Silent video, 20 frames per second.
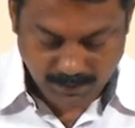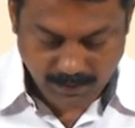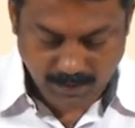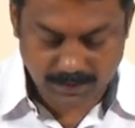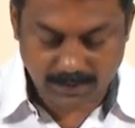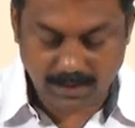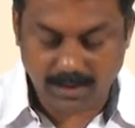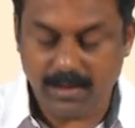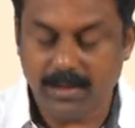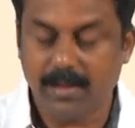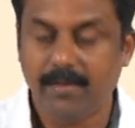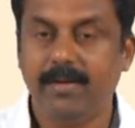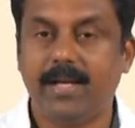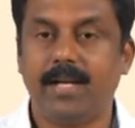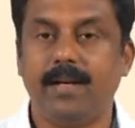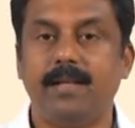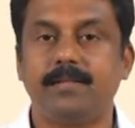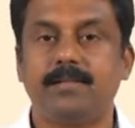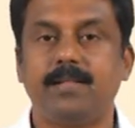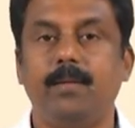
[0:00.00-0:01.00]
And then uh, we
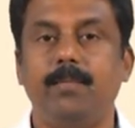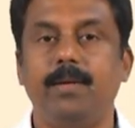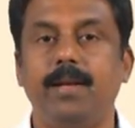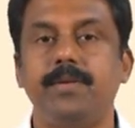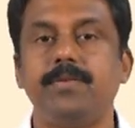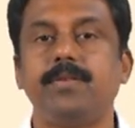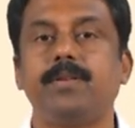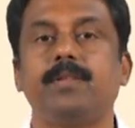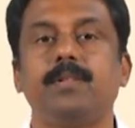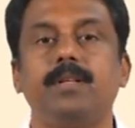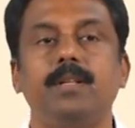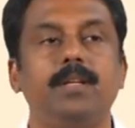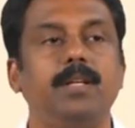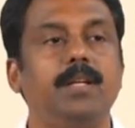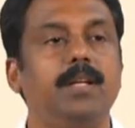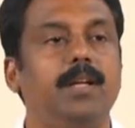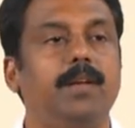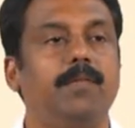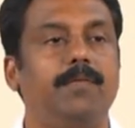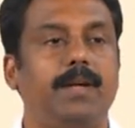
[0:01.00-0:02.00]
can establish
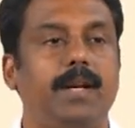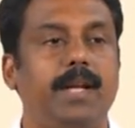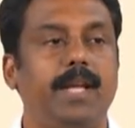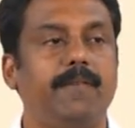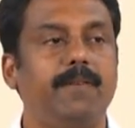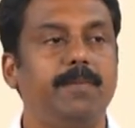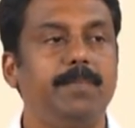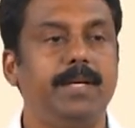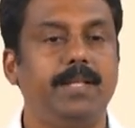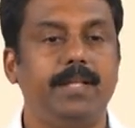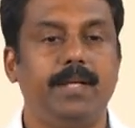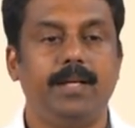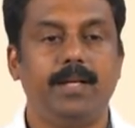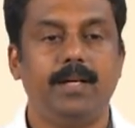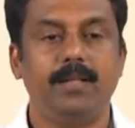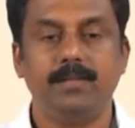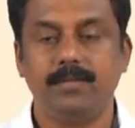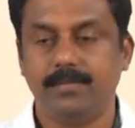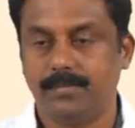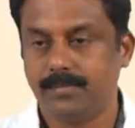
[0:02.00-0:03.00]
for a given
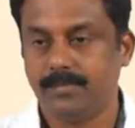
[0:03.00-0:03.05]
material